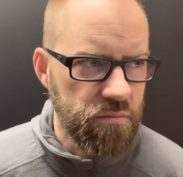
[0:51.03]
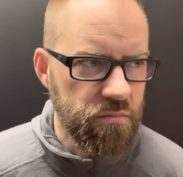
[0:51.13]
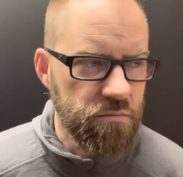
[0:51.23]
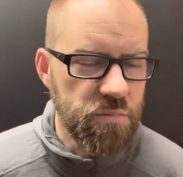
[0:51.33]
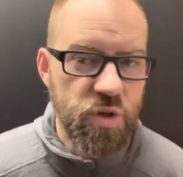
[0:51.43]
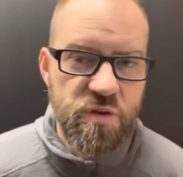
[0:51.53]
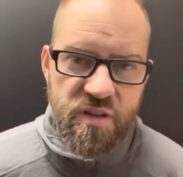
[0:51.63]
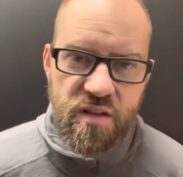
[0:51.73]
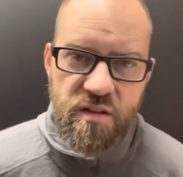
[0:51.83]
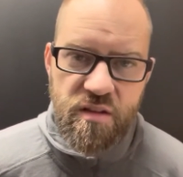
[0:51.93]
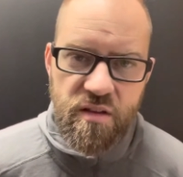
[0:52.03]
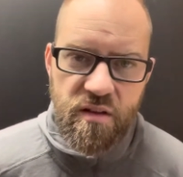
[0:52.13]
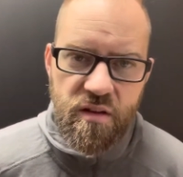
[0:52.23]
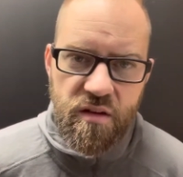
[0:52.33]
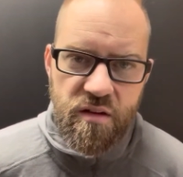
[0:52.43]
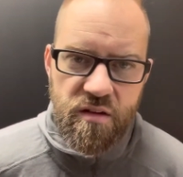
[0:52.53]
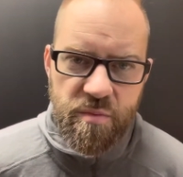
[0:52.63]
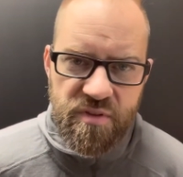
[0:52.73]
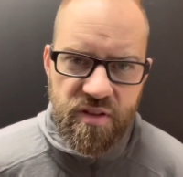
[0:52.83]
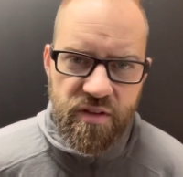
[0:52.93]
music,
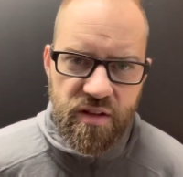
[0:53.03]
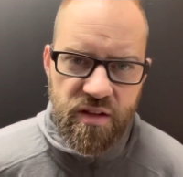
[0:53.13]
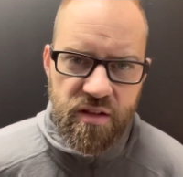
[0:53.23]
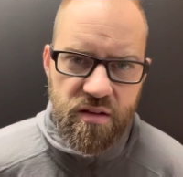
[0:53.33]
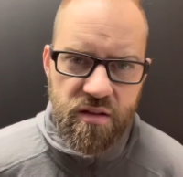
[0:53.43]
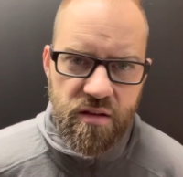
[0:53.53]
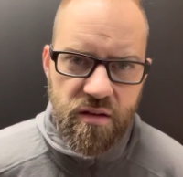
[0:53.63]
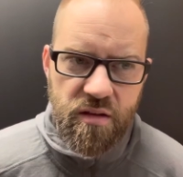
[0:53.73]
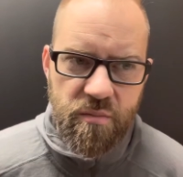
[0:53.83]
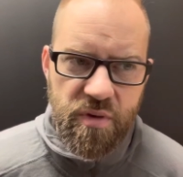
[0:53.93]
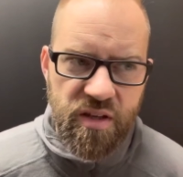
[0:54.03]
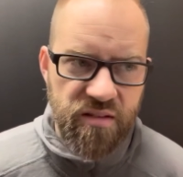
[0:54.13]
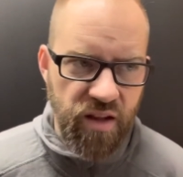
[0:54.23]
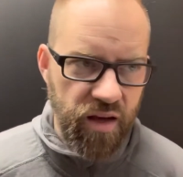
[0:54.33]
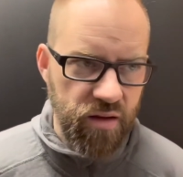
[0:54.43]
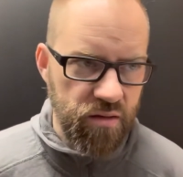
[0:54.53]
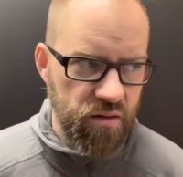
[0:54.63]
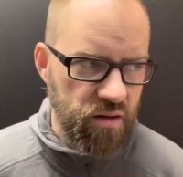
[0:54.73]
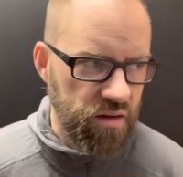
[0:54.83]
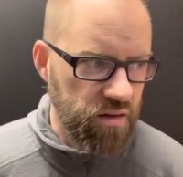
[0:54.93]
specifically, because that
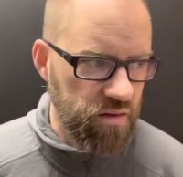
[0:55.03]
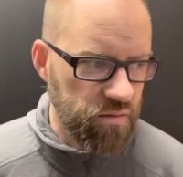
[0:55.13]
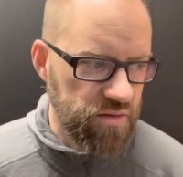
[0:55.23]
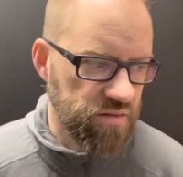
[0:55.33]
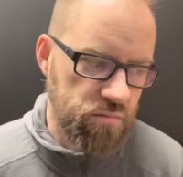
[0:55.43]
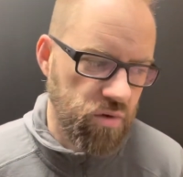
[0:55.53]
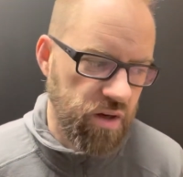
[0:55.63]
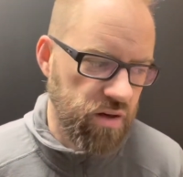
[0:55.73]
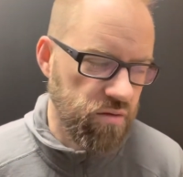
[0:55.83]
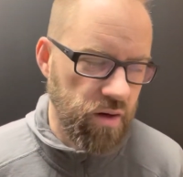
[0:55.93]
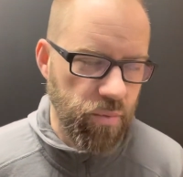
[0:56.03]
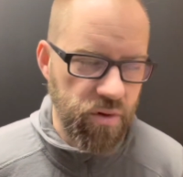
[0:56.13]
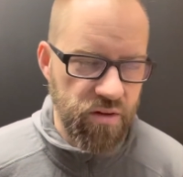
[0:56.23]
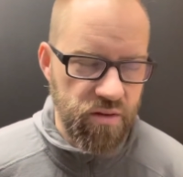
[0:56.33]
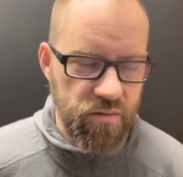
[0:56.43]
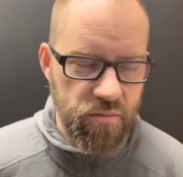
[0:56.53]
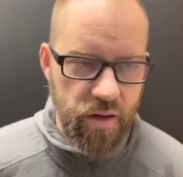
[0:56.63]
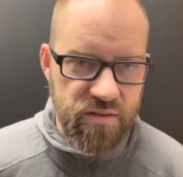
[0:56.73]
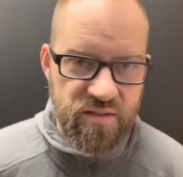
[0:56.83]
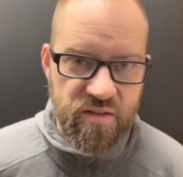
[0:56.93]
was what I grew up with and what I
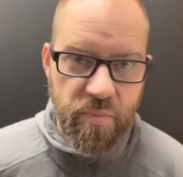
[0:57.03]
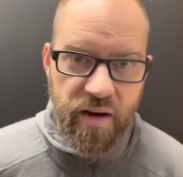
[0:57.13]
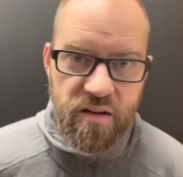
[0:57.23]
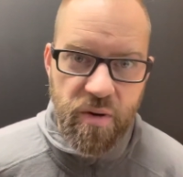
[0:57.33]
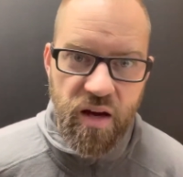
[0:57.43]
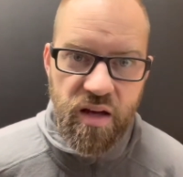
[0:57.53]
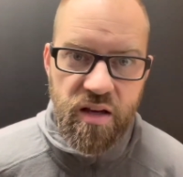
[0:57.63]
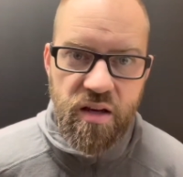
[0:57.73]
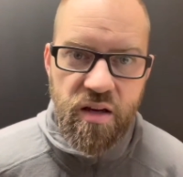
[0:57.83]
was inspired by.